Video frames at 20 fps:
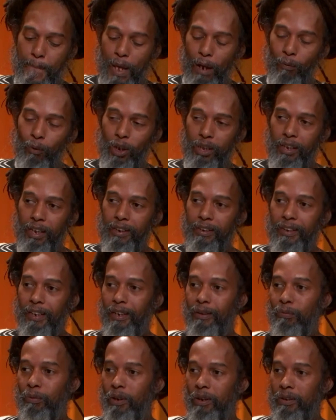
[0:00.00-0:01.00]
what they
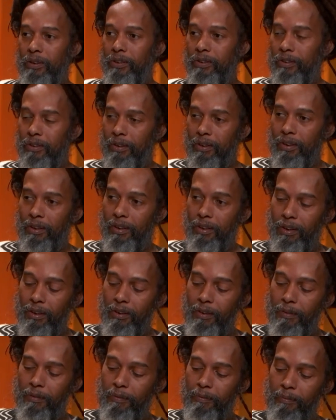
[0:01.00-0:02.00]
did was
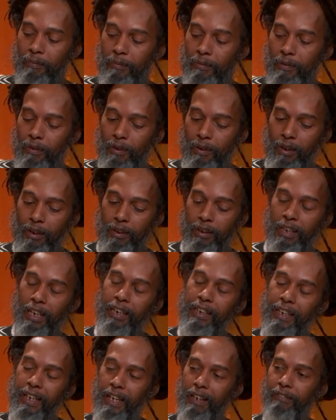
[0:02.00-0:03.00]
they
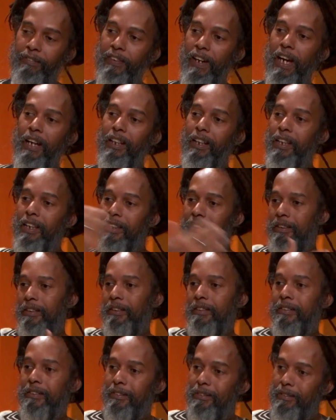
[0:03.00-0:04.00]
can't violate
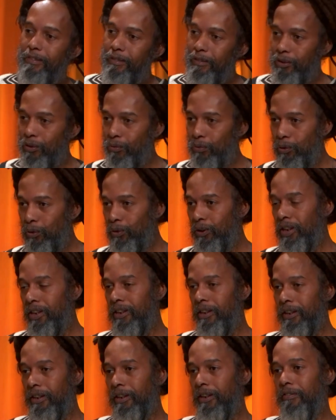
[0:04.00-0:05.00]
the
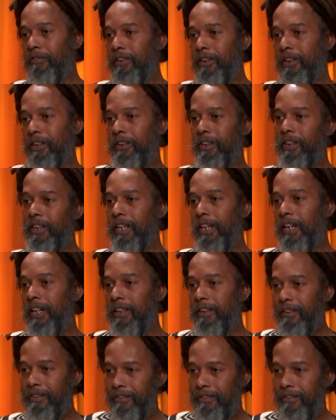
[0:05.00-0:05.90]
ruling of another god.